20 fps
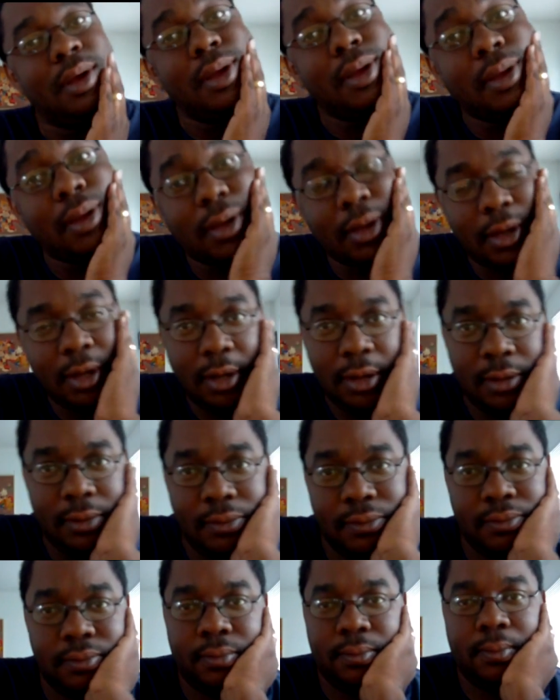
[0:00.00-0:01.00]

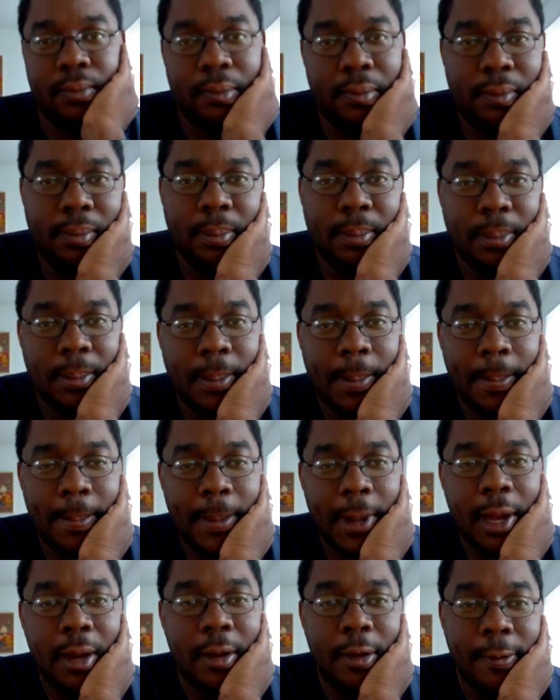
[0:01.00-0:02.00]

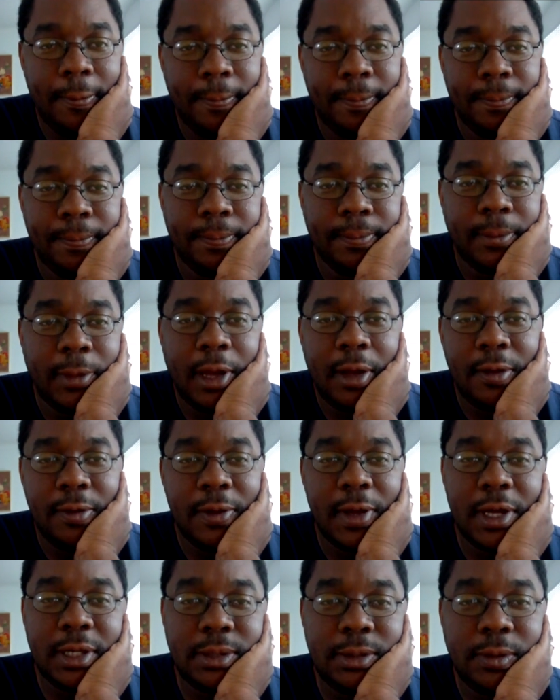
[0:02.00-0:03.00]
Hello, how
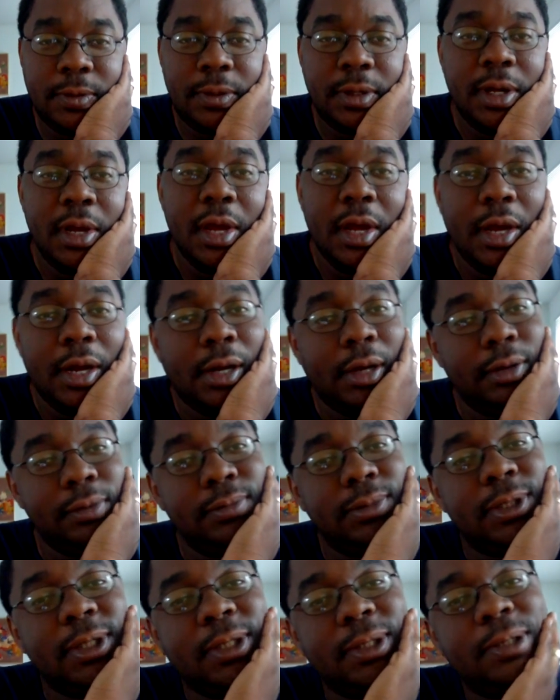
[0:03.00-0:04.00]
you guys
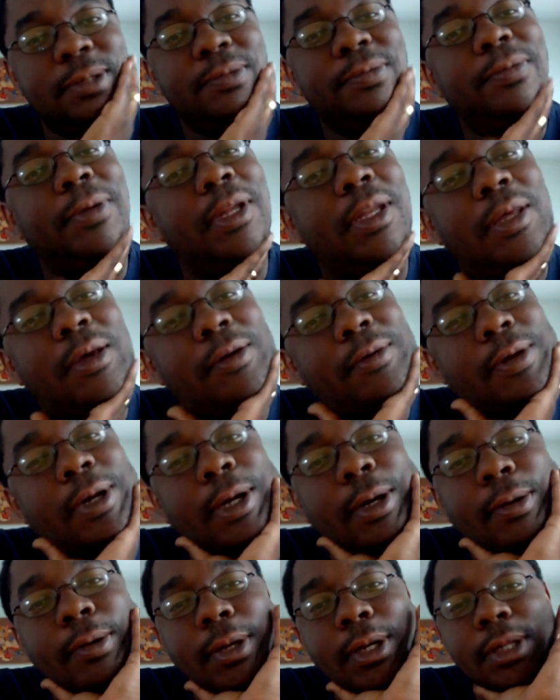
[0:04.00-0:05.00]
doing? Just a video
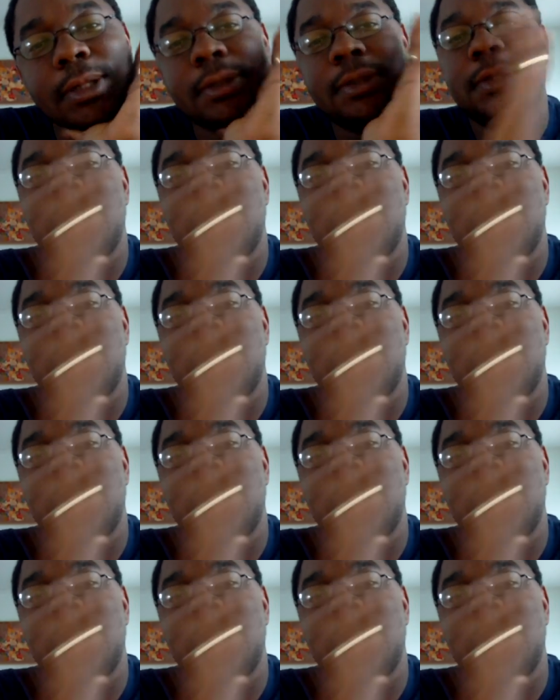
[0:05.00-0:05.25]
right quick.